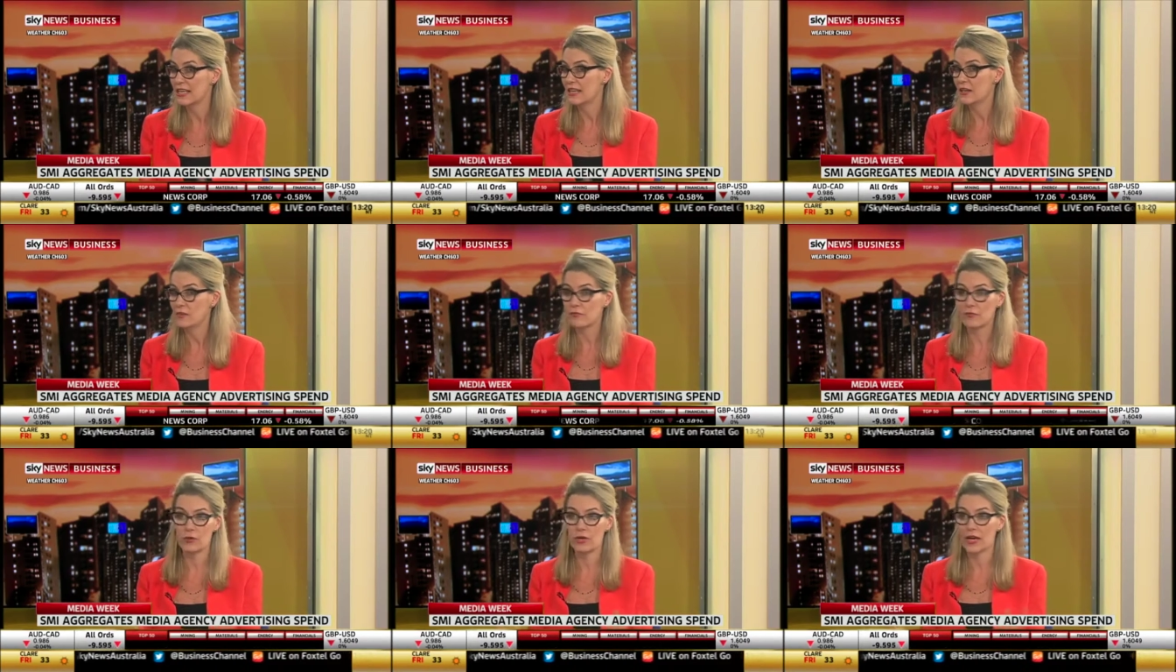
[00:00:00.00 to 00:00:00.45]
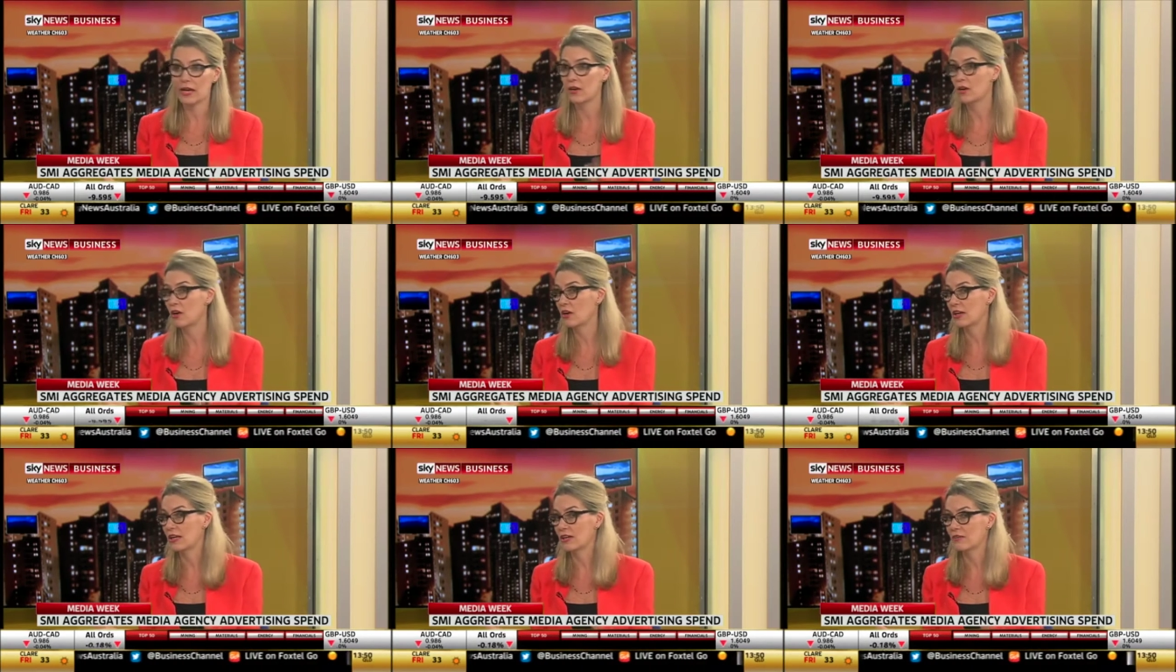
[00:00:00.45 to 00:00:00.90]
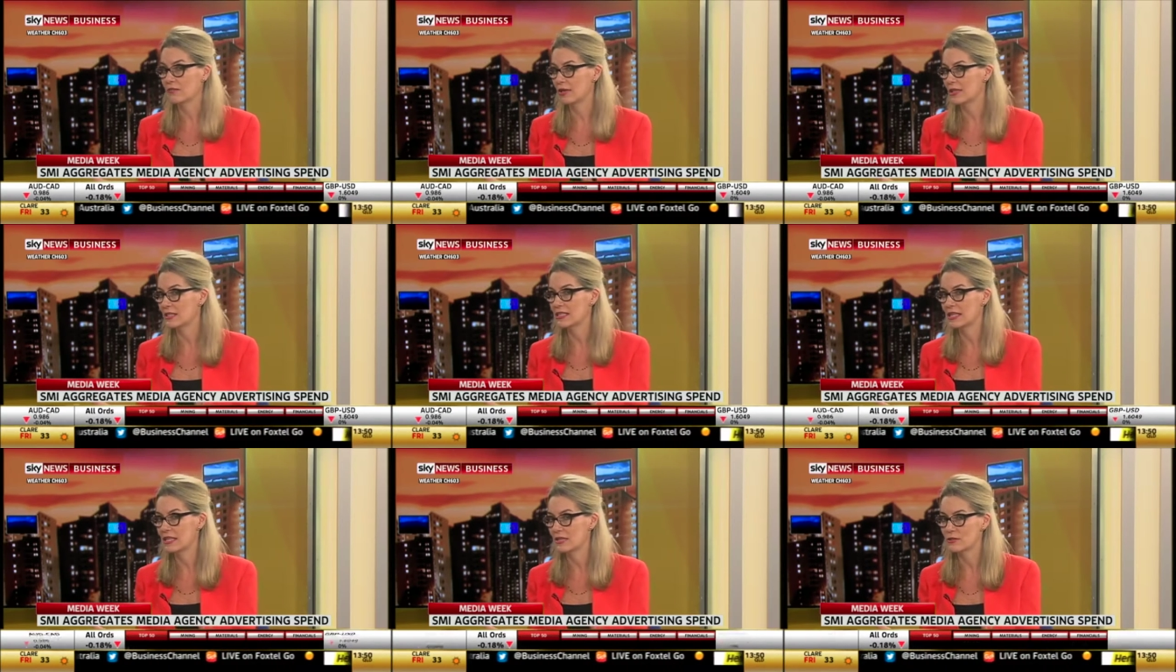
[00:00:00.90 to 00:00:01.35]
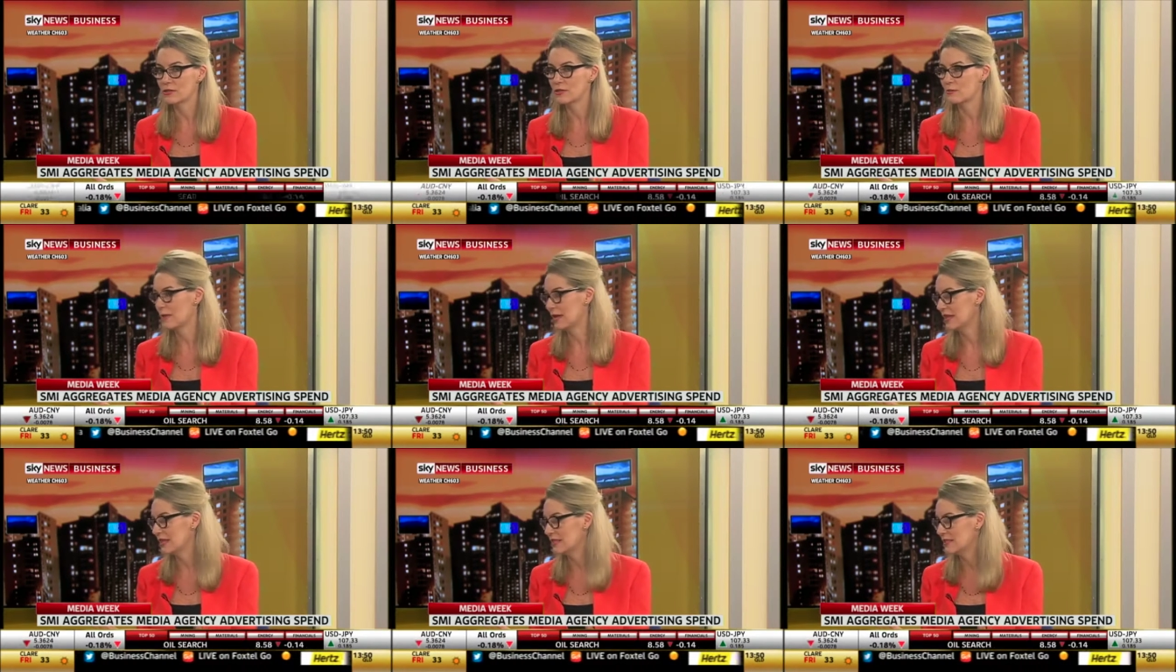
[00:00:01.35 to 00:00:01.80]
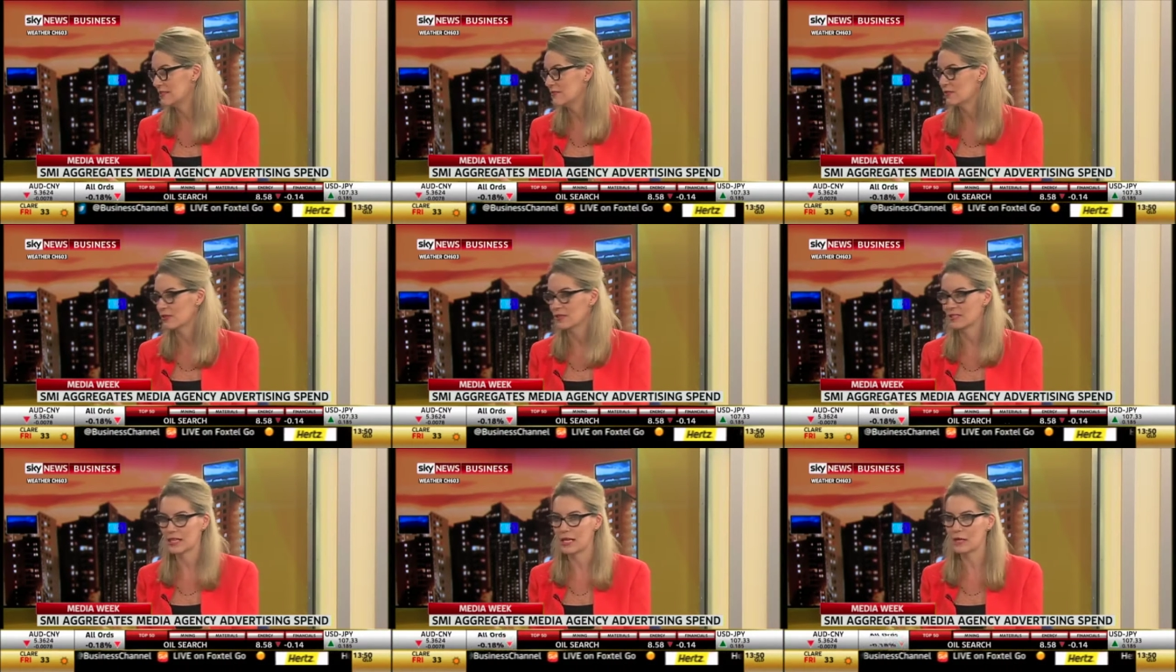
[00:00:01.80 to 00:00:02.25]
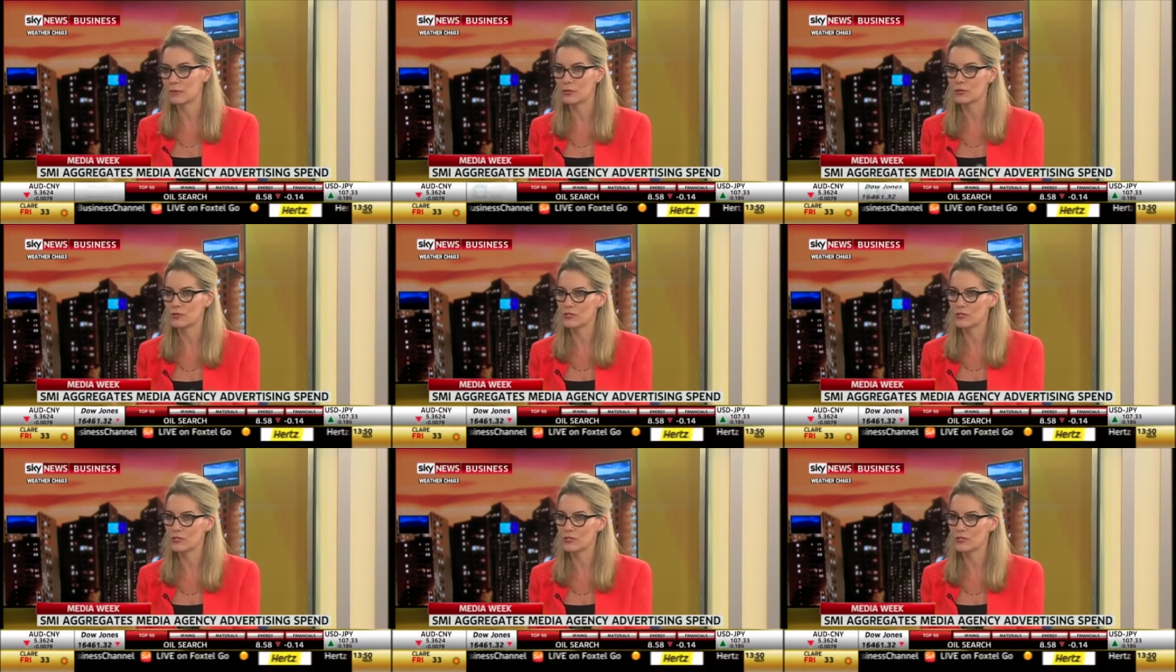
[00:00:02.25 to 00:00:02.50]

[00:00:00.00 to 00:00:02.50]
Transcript: food alcoholic retail spend, for example,